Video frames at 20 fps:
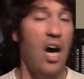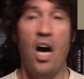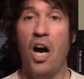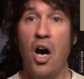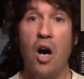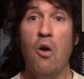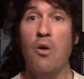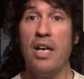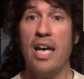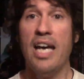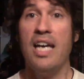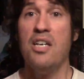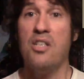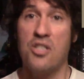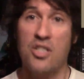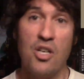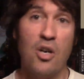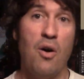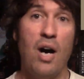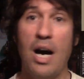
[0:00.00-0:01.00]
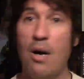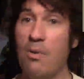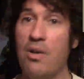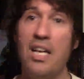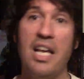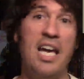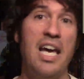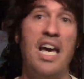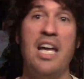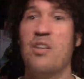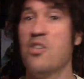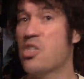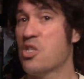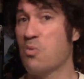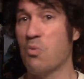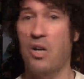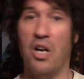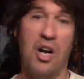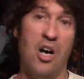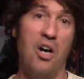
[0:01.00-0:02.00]
okay, so I went ahead, just
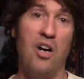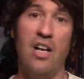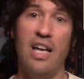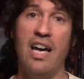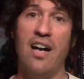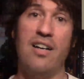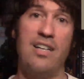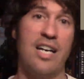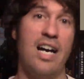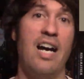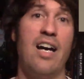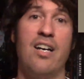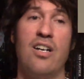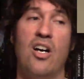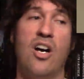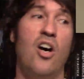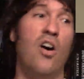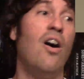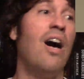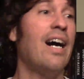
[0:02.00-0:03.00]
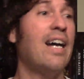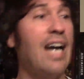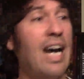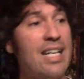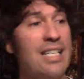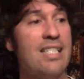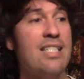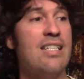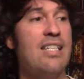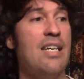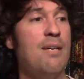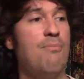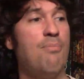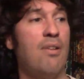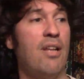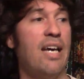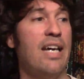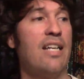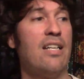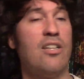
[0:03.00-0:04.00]
went all out, got it all. I got to see it
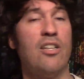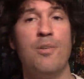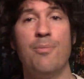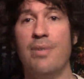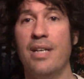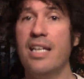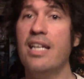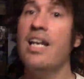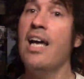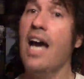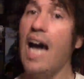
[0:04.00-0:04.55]
played a little bit.